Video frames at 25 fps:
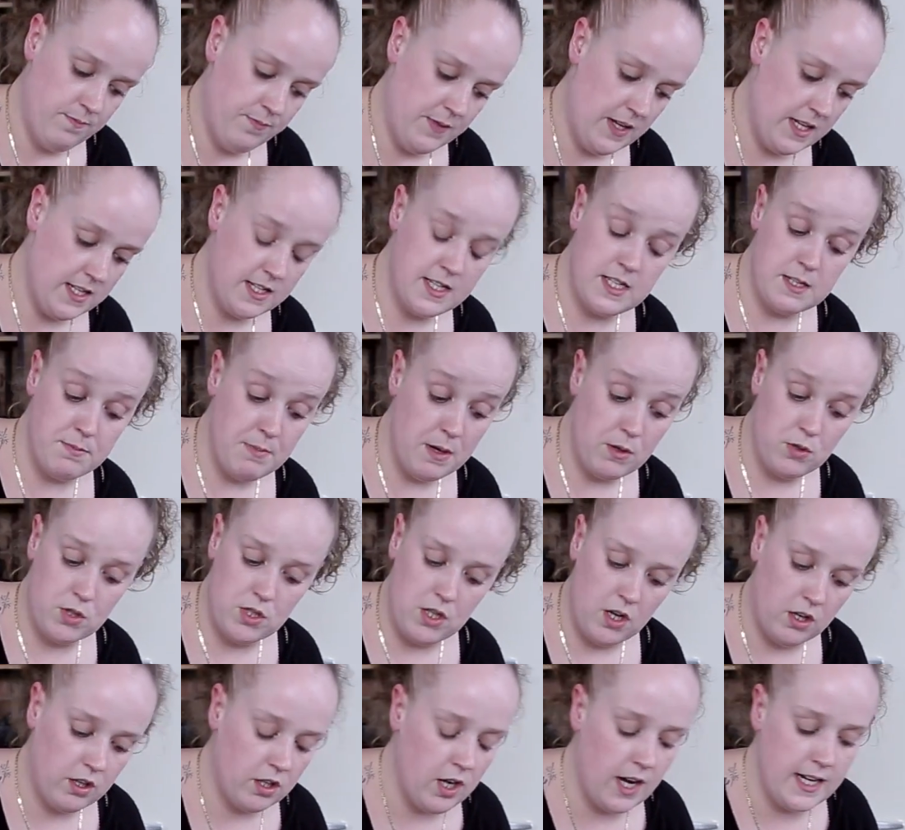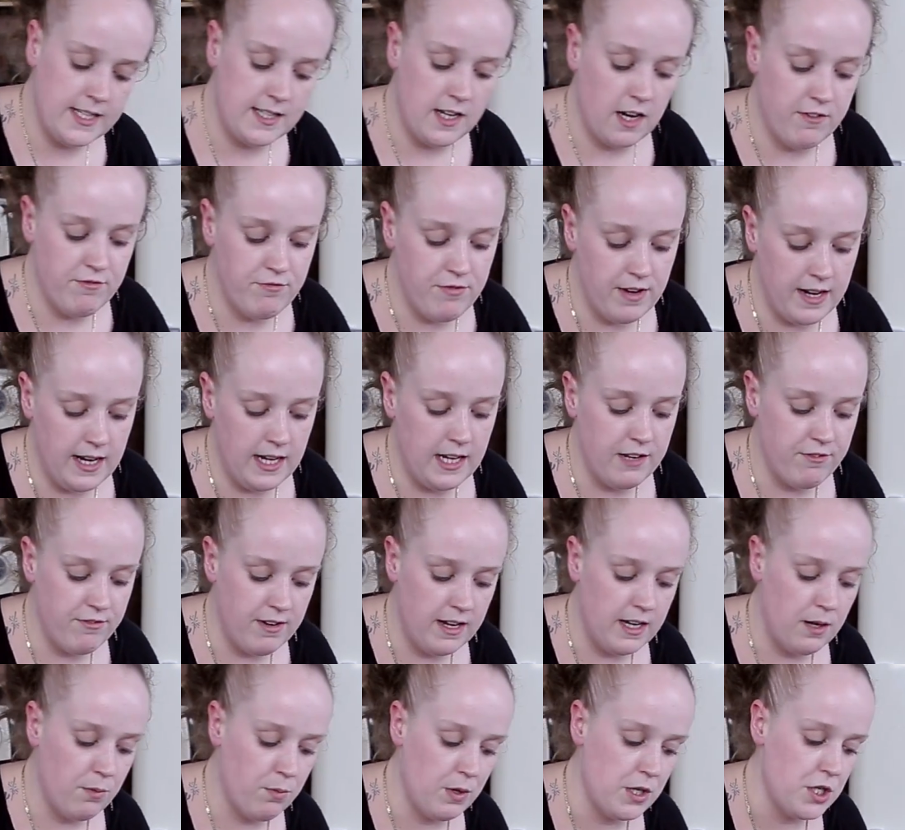It smells like, guys, I really,
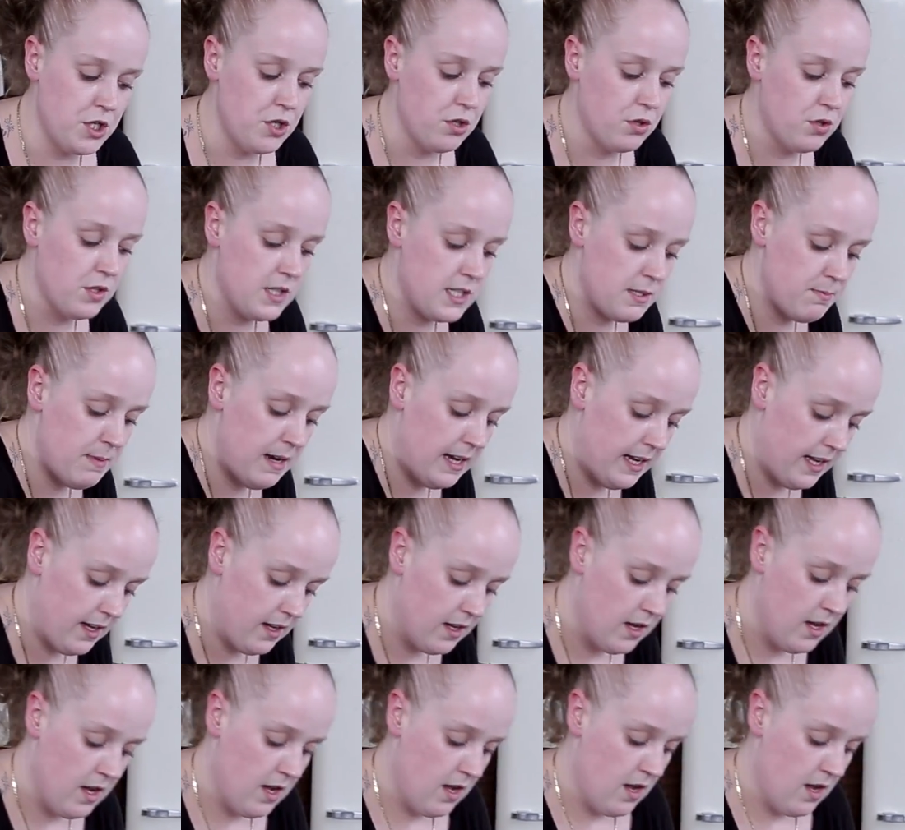really wish you could smell it.